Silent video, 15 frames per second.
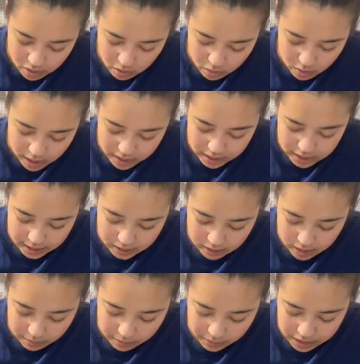Once I
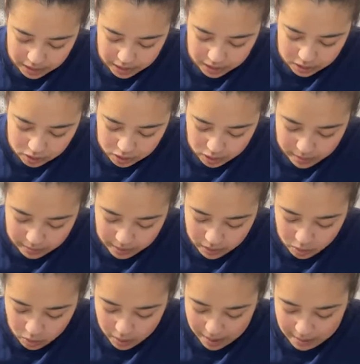start blending the two, I'm going
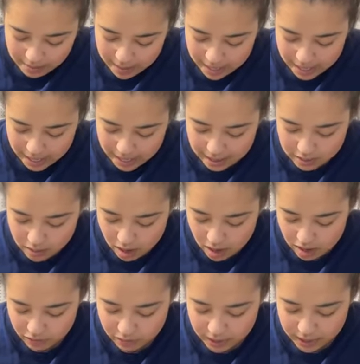to wipe my hand
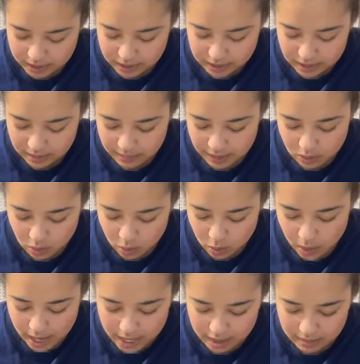off because it's going to be
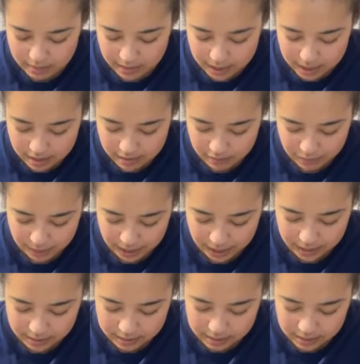quite a bit of
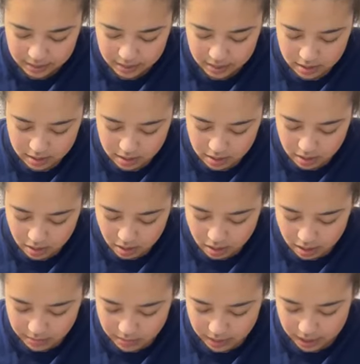paste
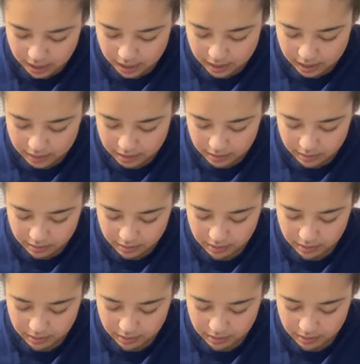on my hand.